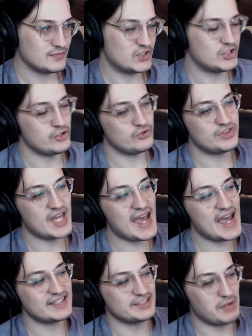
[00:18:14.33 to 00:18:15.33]
Dude,
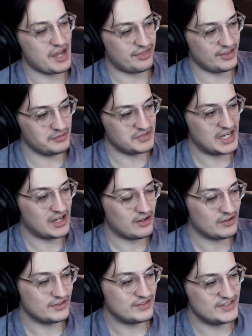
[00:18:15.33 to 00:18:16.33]
that's my thumbnail.